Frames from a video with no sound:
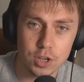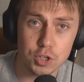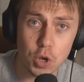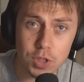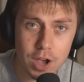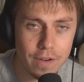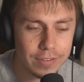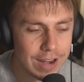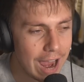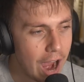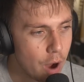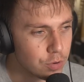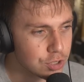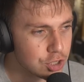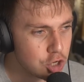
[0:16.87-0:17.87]
So the other day,
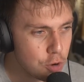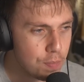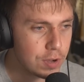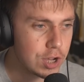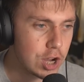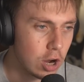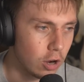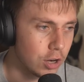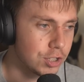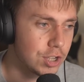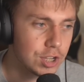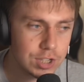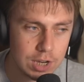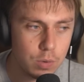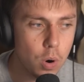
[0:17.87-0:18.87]
I was super curious
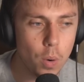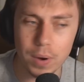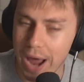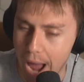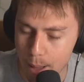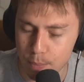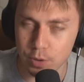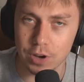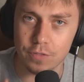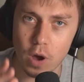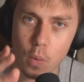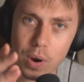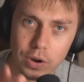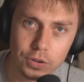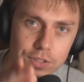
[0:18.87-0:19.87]
to see what would happen if I
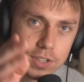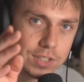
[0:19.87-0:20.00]
went onto